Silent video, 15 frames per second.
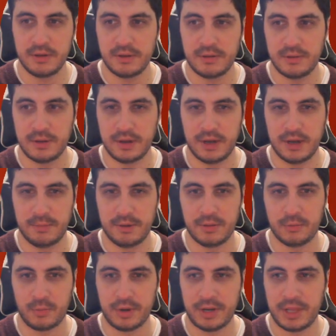On
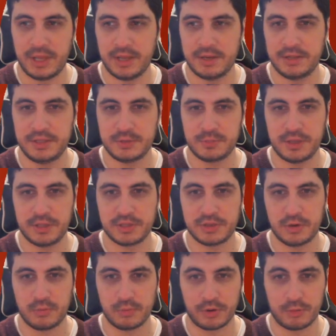the one hand, these plants
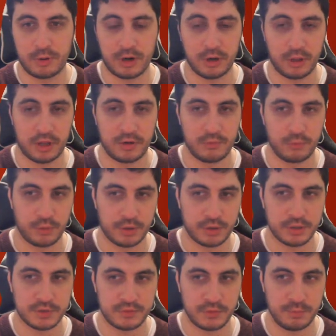don't require a lot of
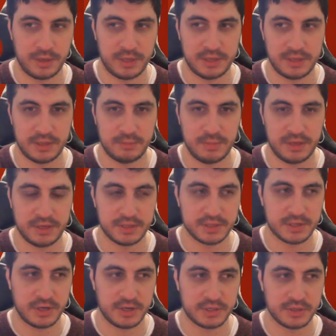workers and maintenance
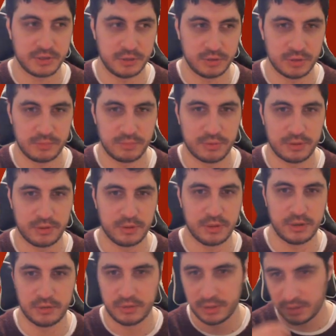costs are usually pretty
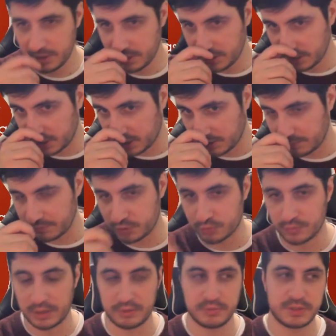low.
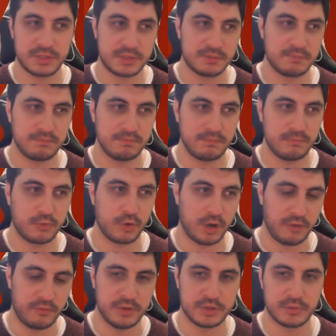Droughts, for
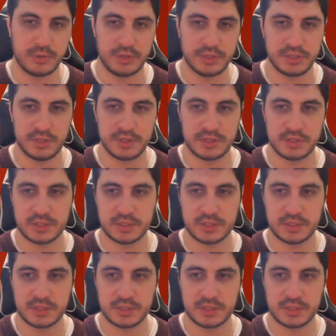obvious reasons,